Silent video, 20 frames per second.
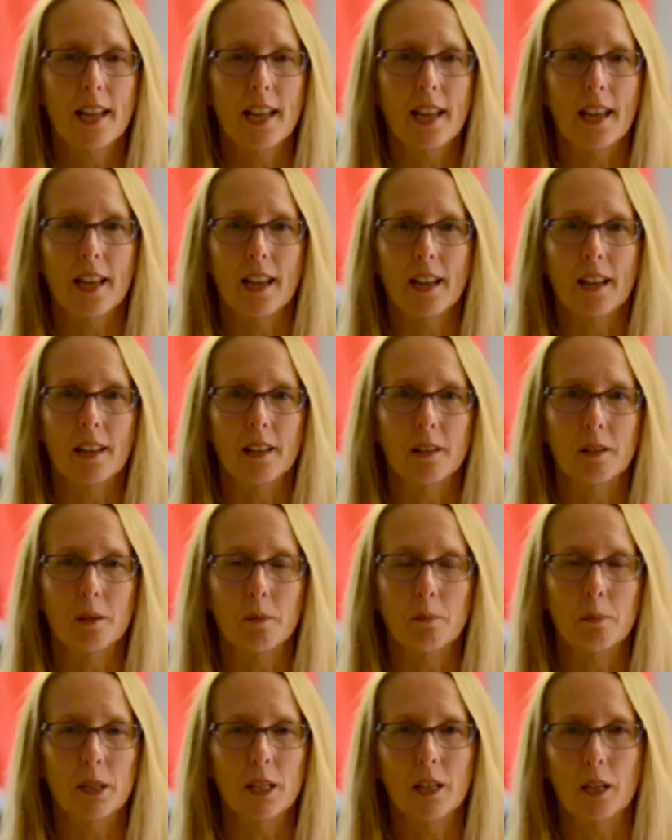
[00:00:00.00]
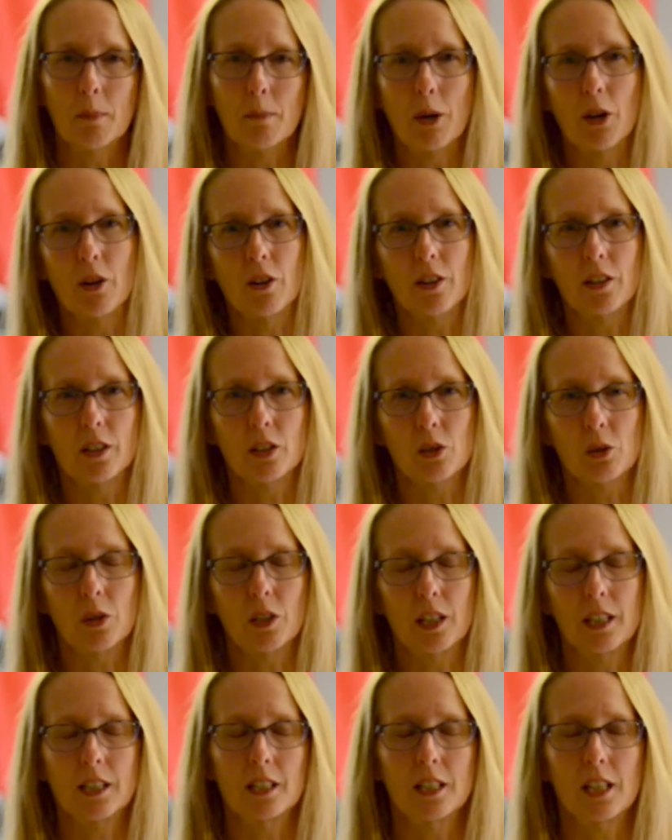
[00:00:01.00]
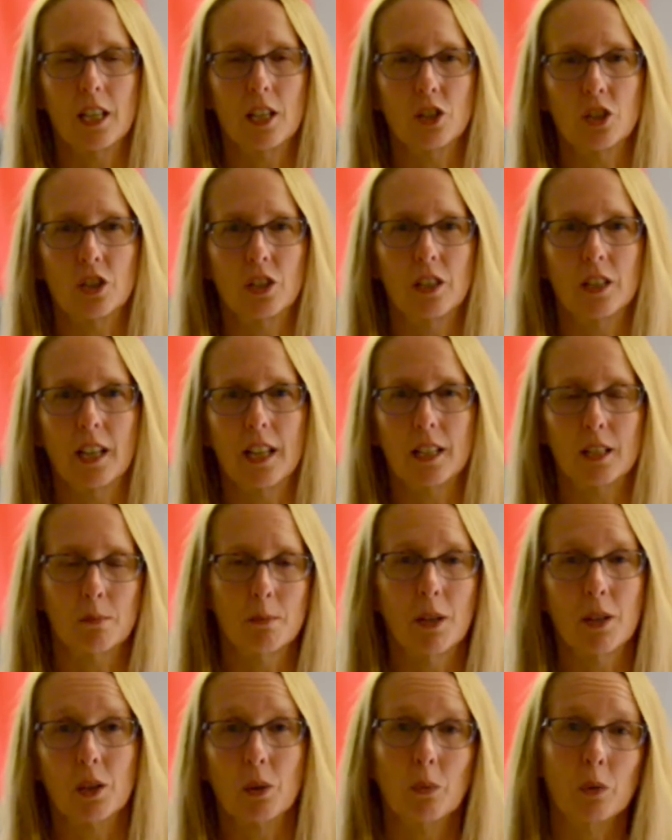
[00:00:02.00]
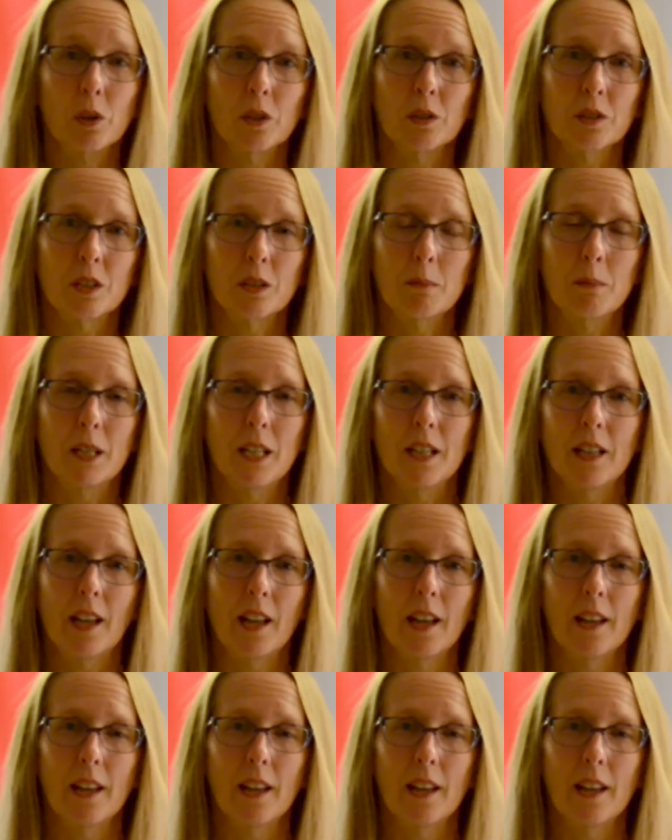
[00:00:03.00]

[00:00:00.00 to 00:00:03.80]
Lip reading: and being a part of this organization has meant the world to me,